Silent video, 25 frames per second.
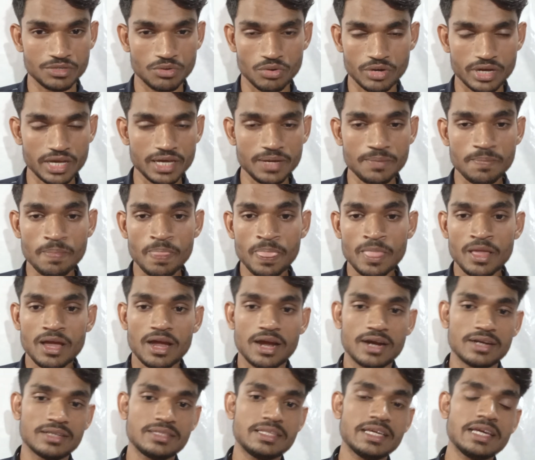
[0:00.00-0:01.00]
Okay,
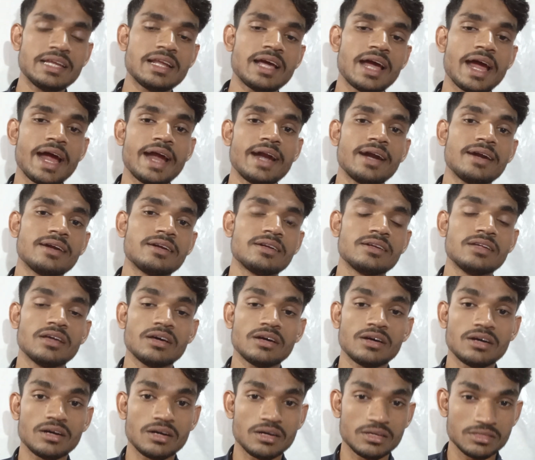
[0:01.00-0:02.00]
and then at
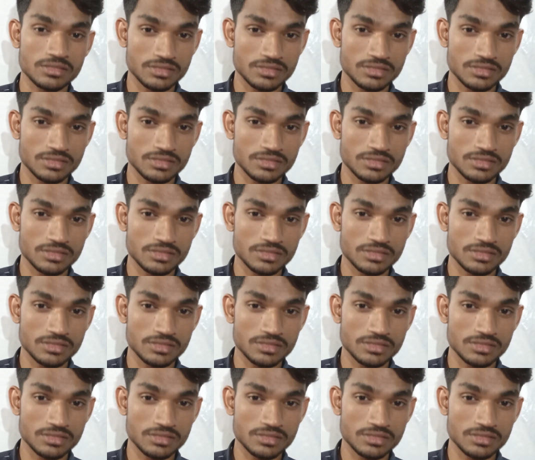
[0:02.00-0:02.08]
the